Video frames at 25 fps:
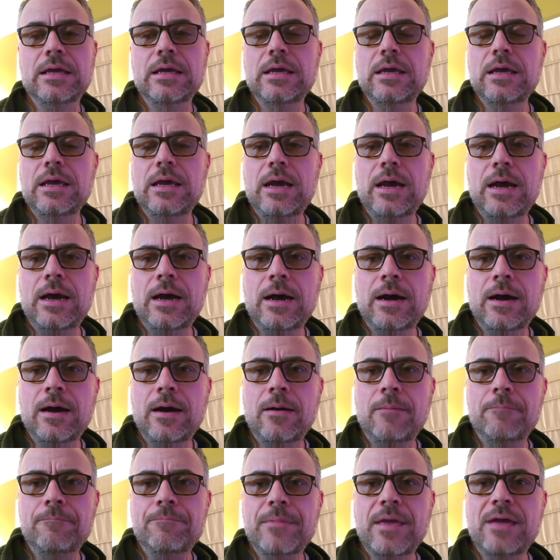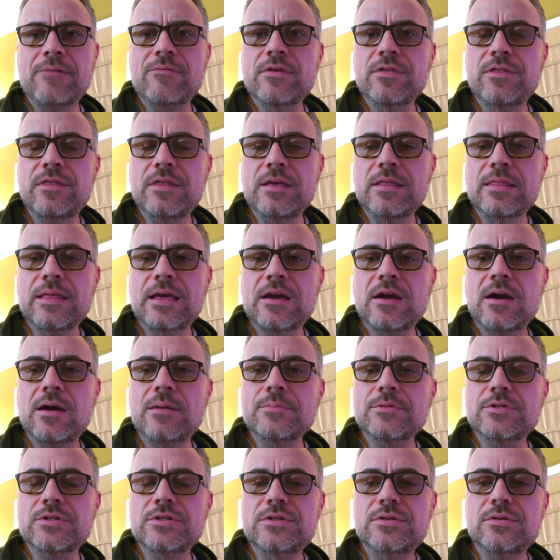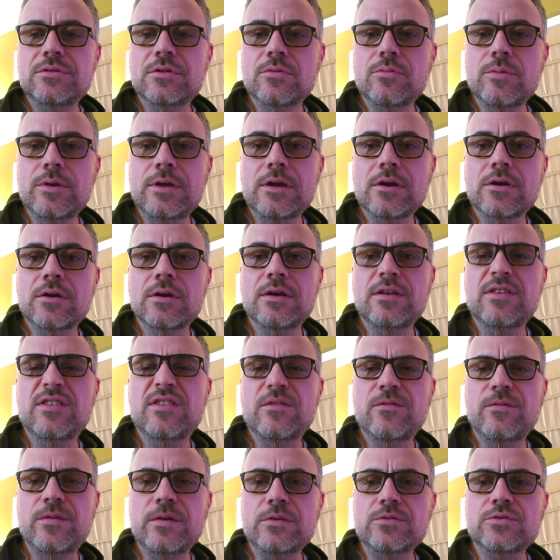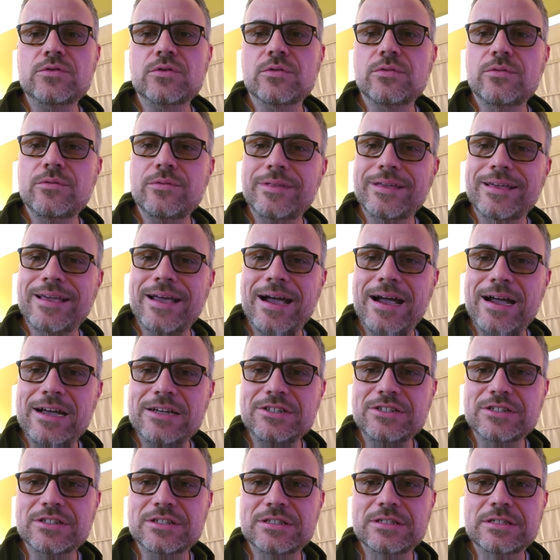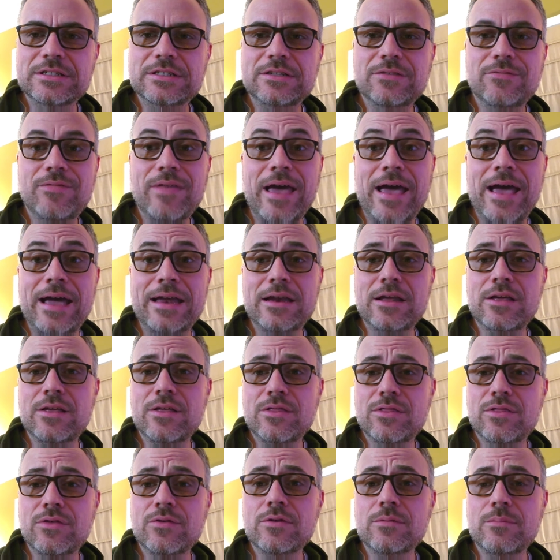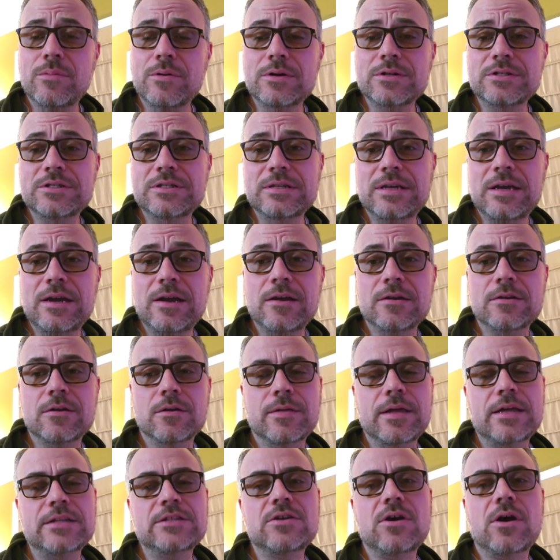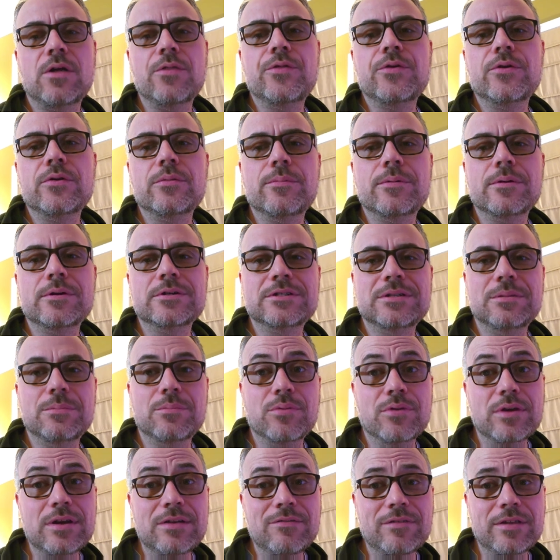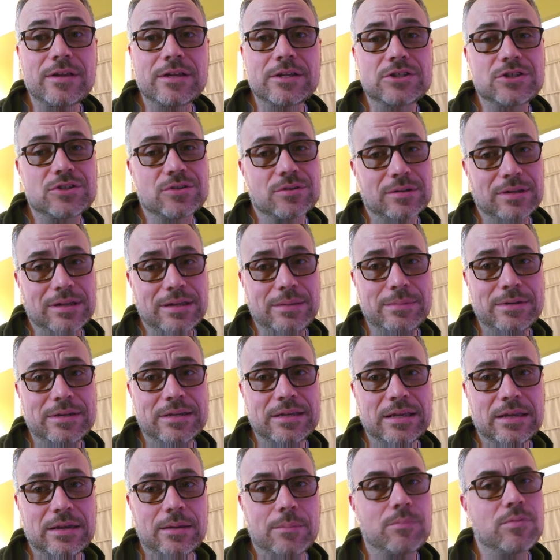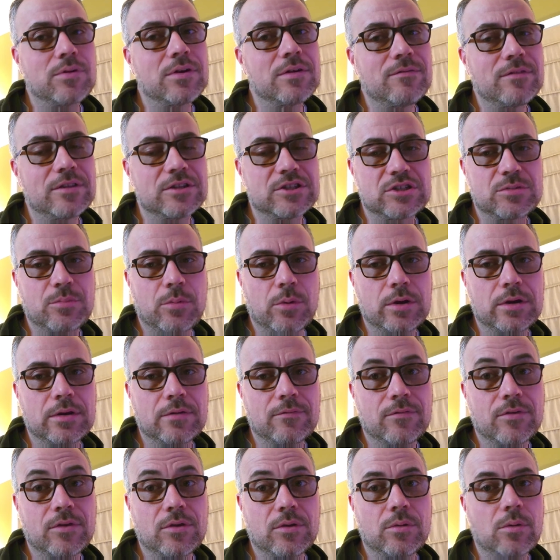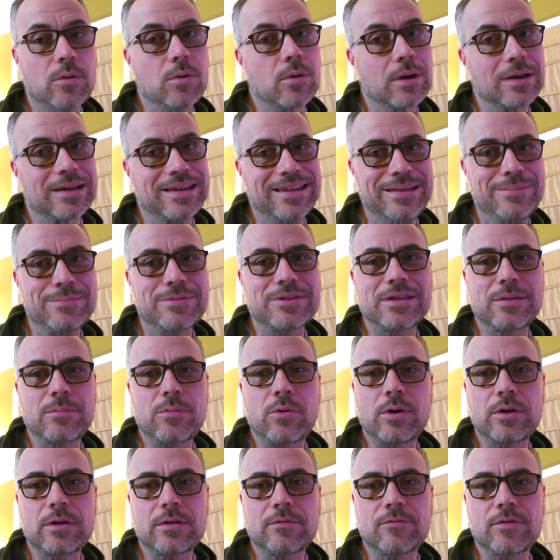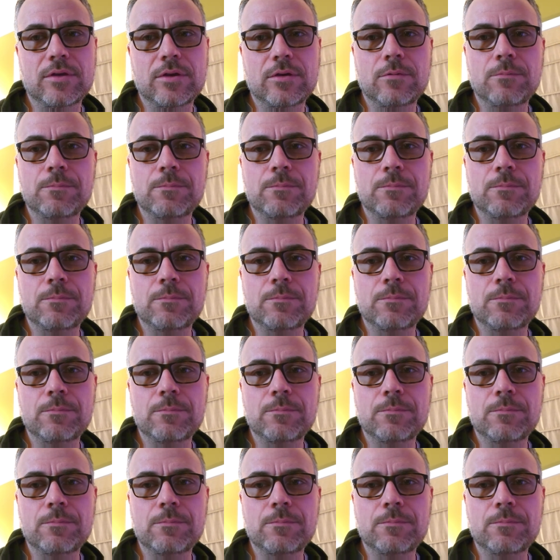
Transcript: Everything that comes to the reader is filtered through the consciousness of that third person character. That's called third person privileged or limited, a privileged point of view or a limited point of view.